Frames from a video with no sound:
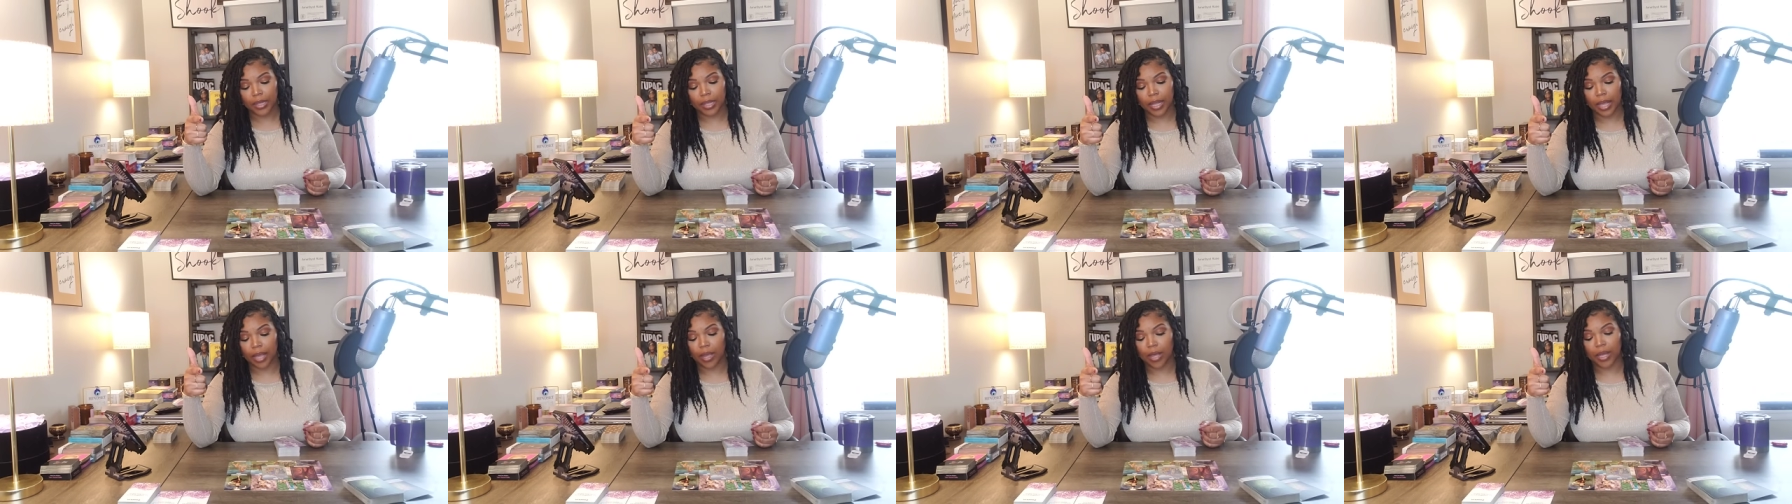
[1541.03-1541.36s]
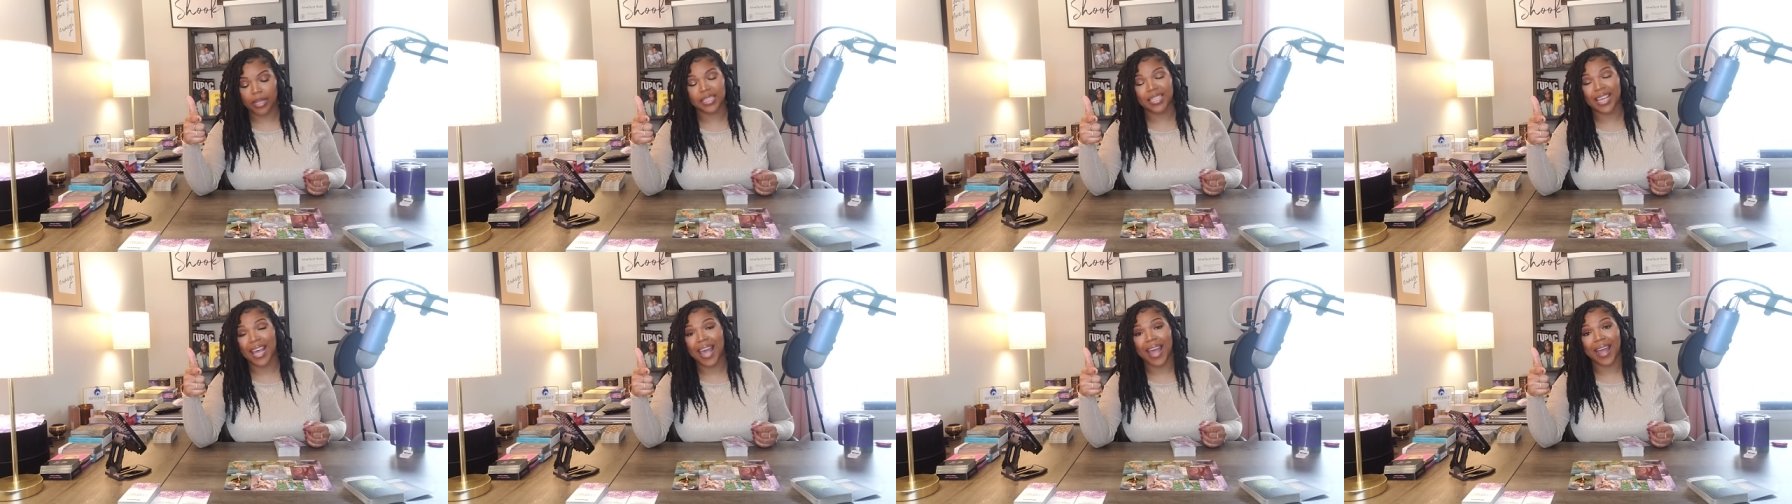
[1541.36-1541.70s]
They
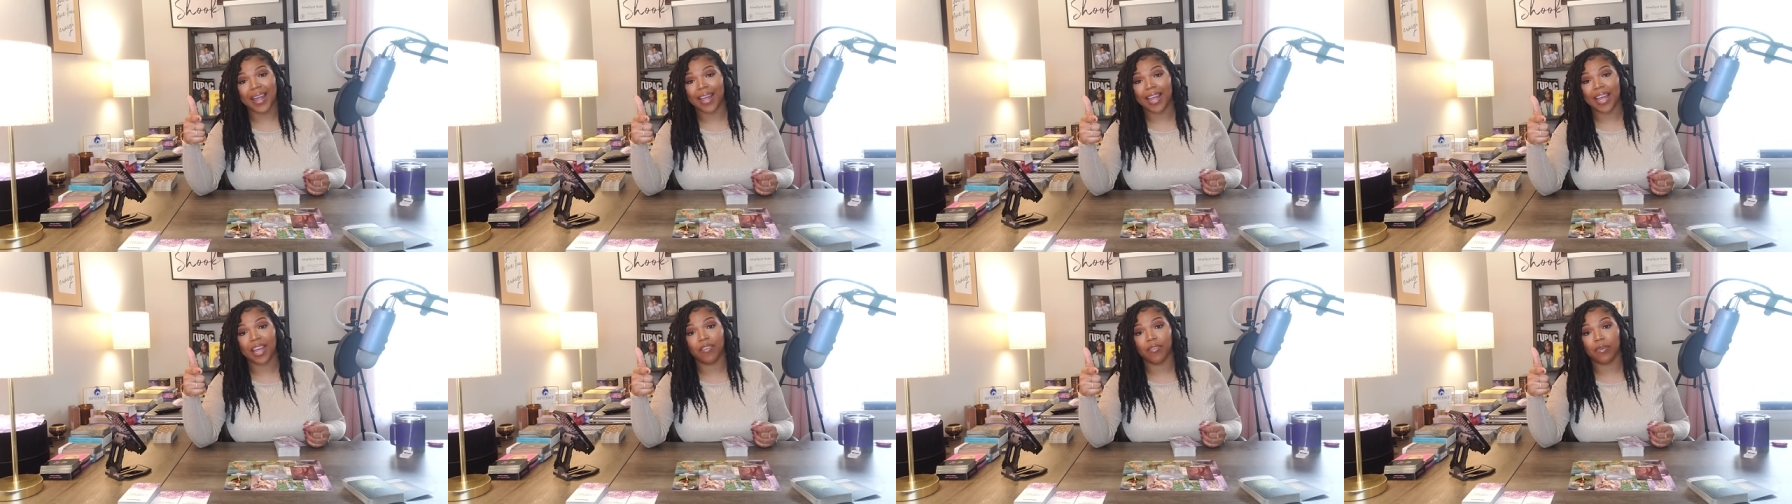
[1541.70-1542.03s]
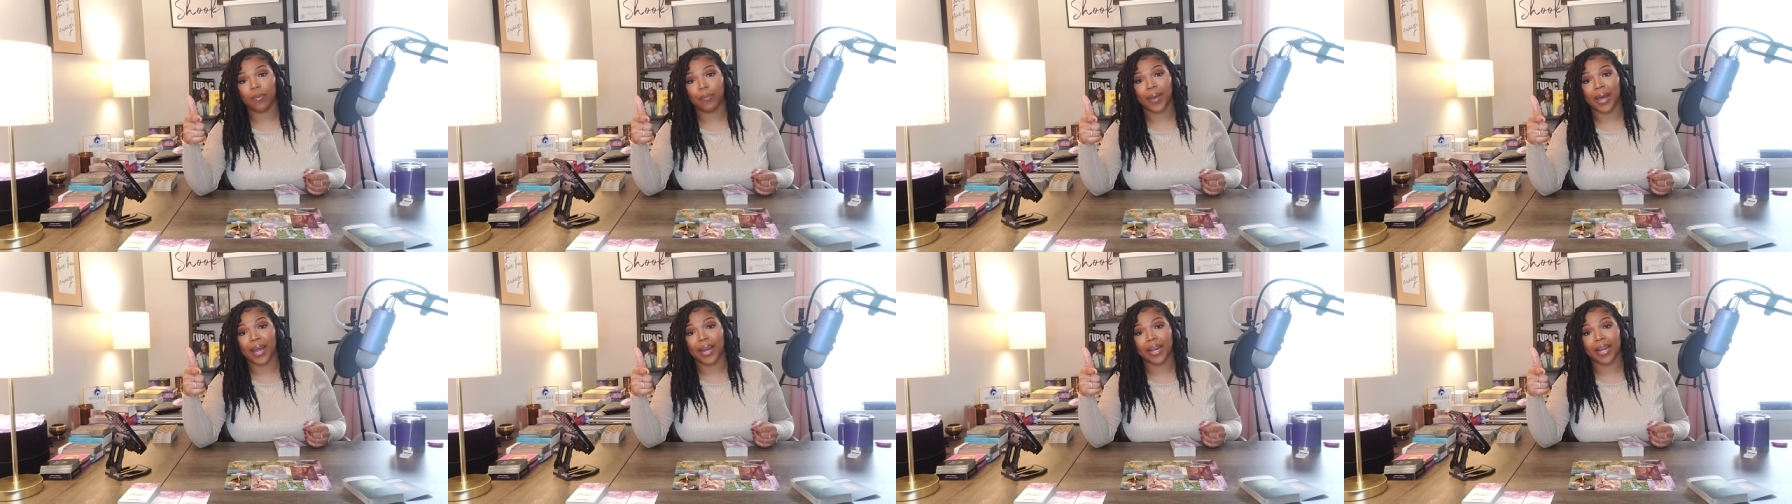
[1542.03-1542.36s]
attack
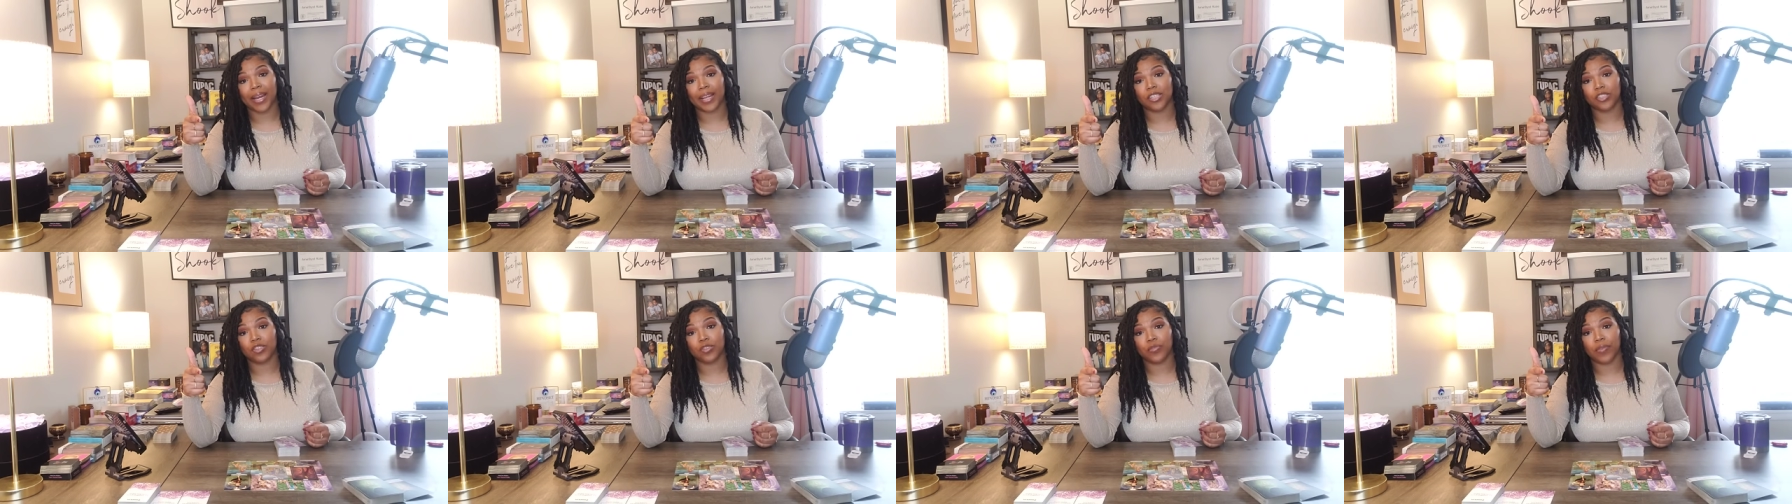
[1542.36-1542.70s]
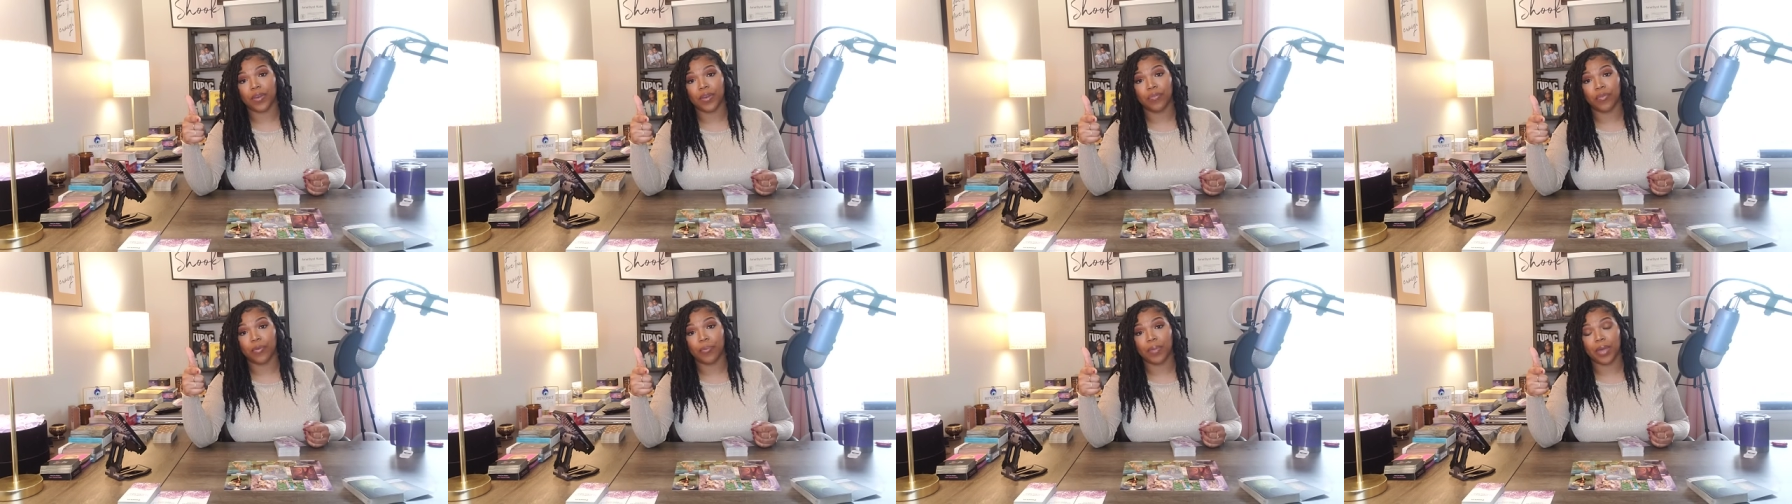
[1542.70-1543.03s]
everybody that you've
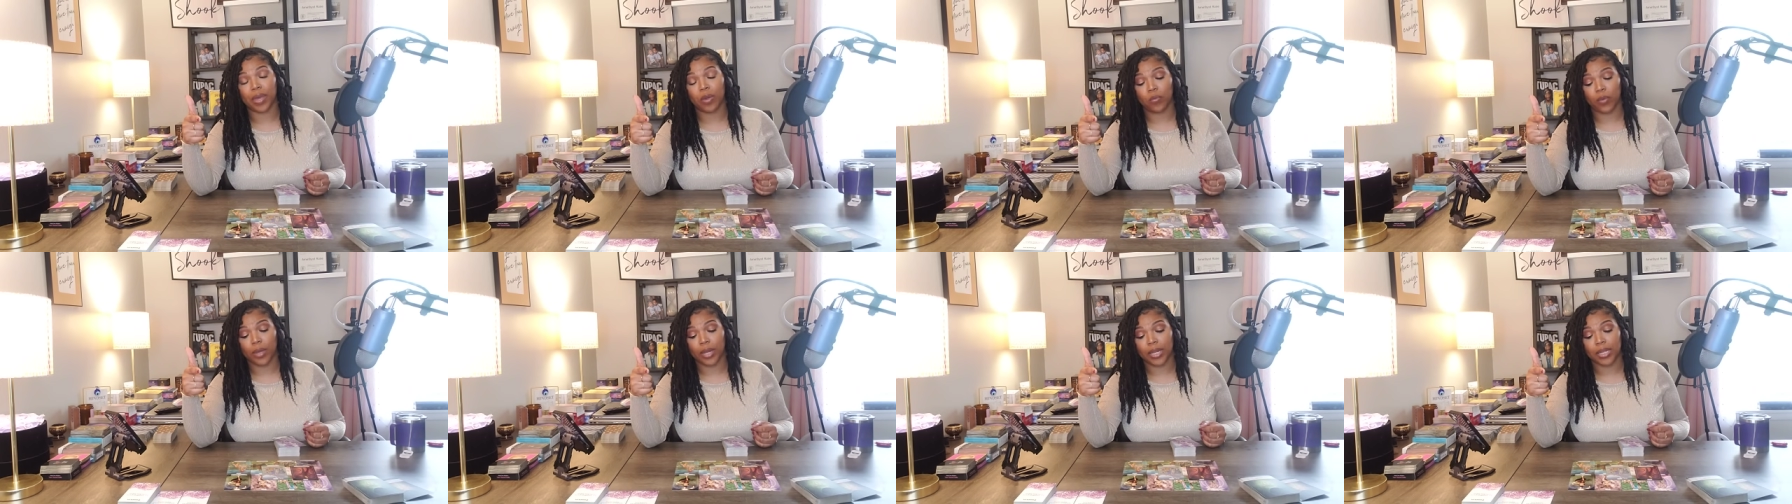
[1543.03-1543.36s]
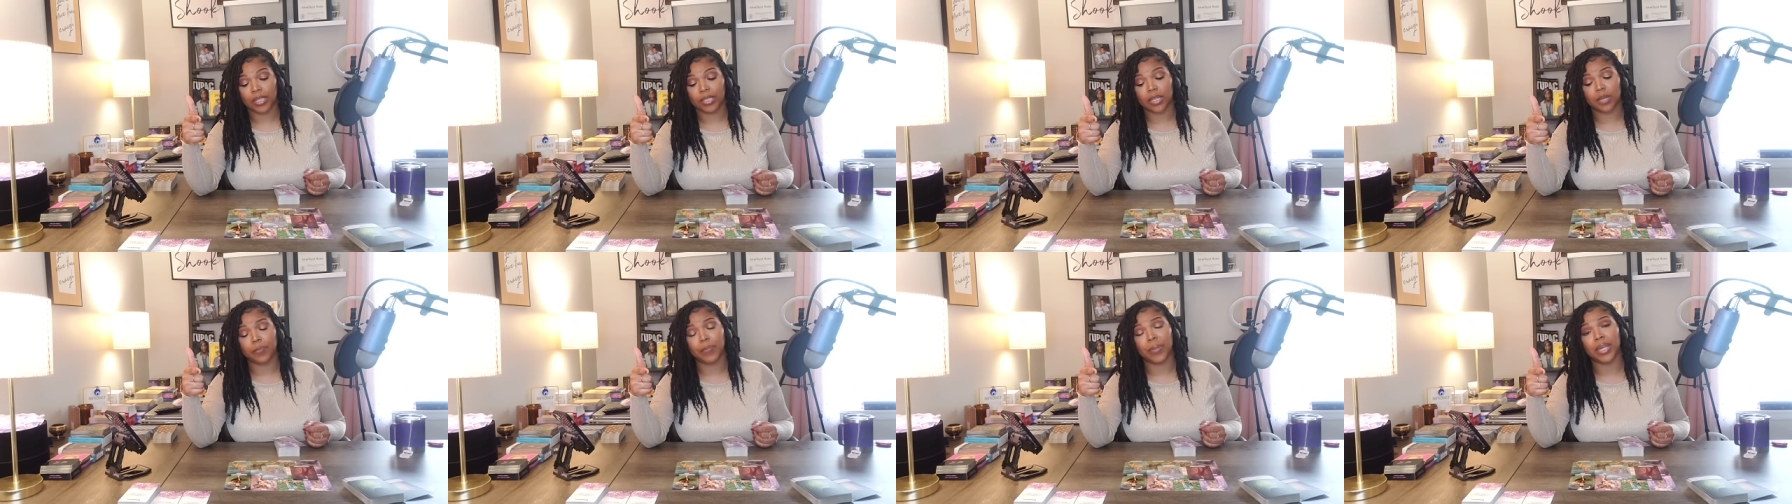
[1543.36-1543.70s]
ever been with.
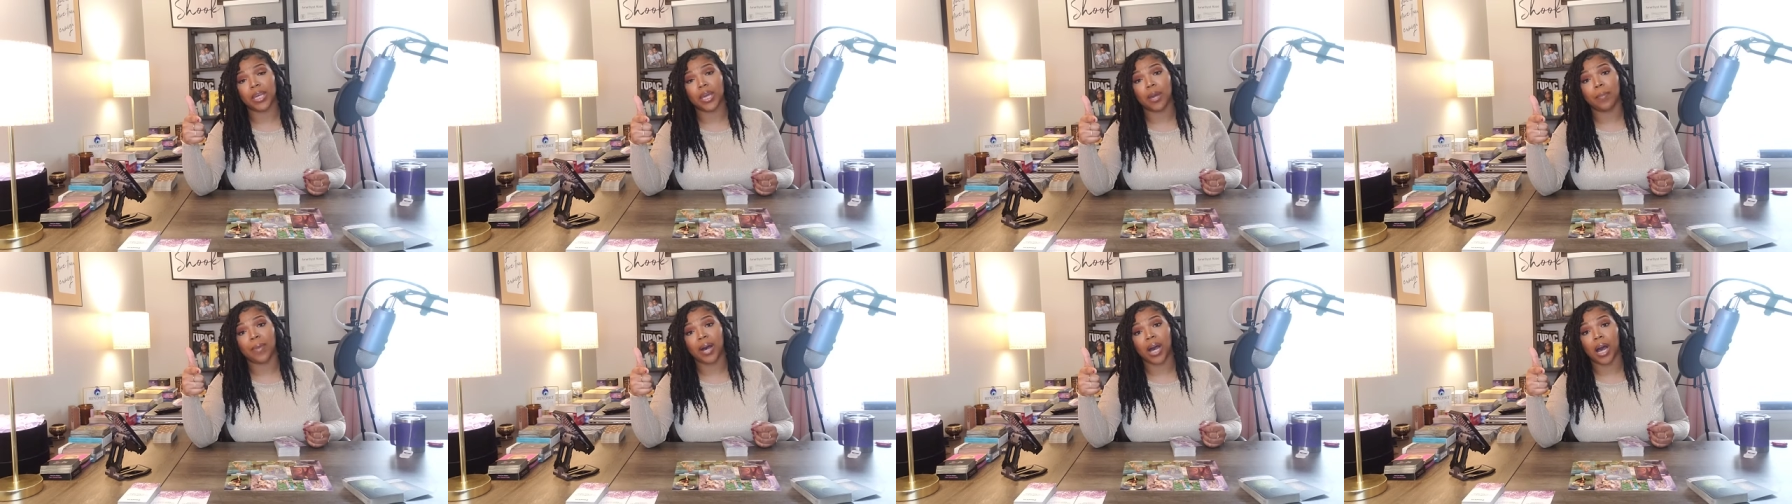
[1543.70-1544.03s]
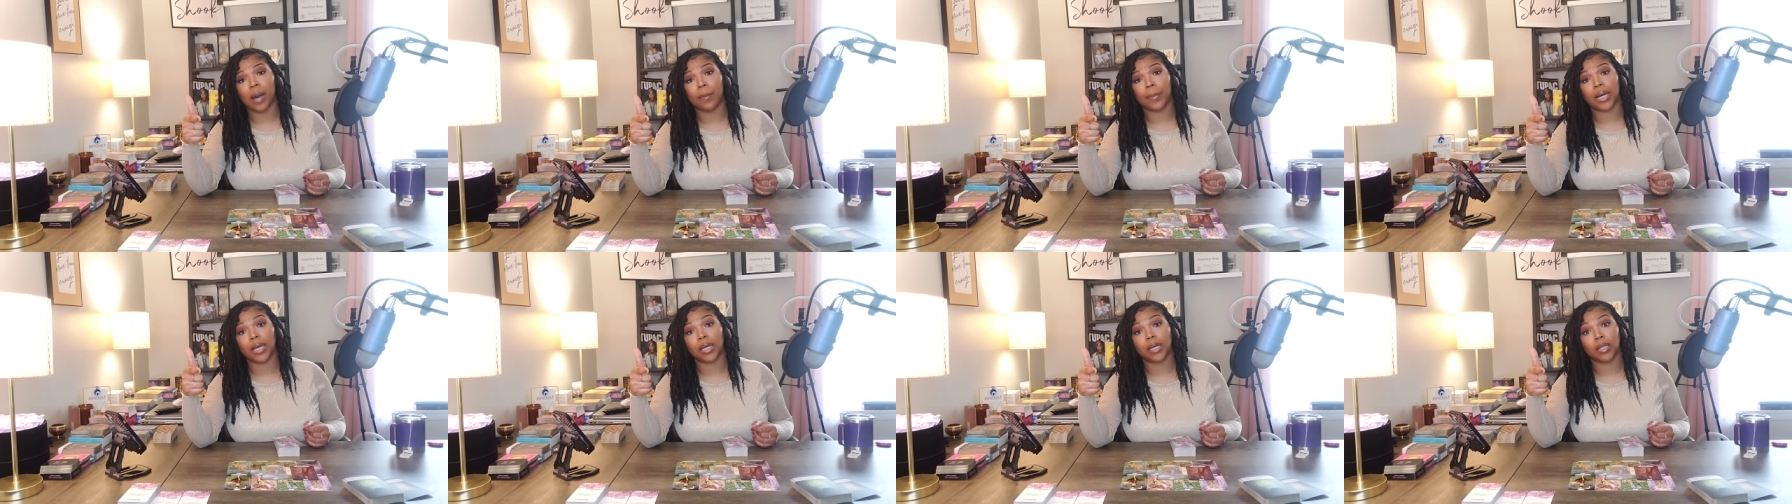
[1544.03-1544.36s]
This could be your
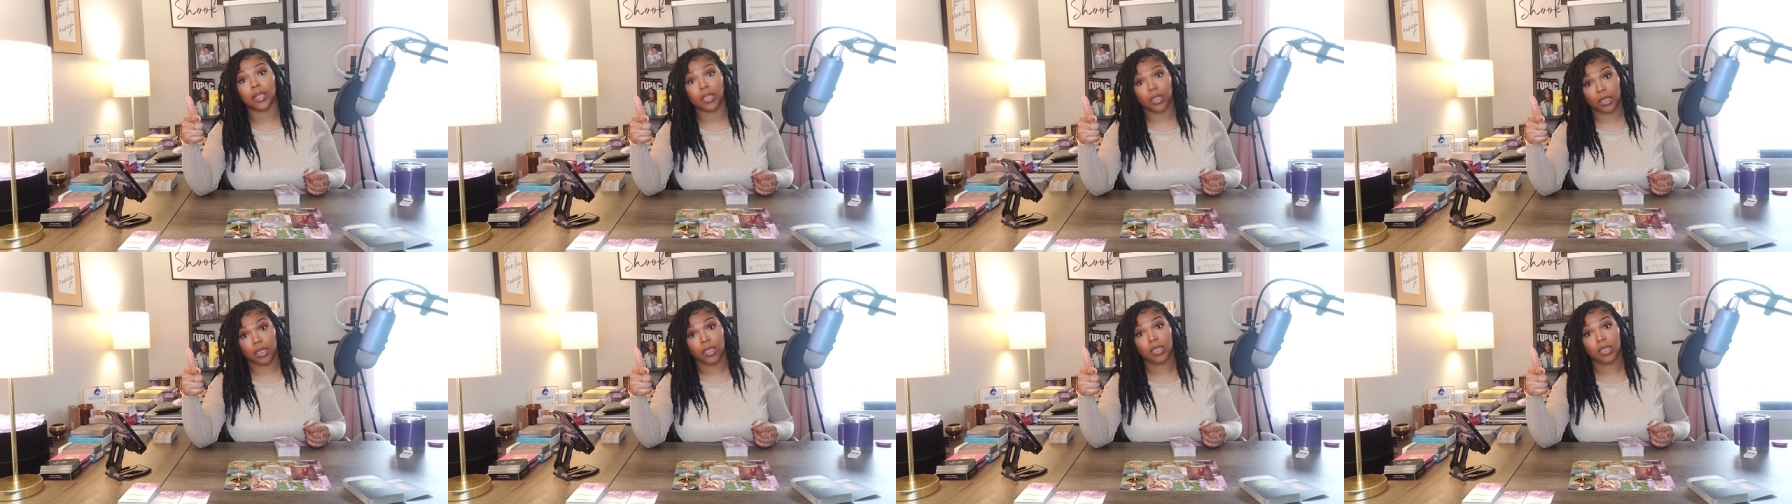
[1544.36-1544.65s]
mama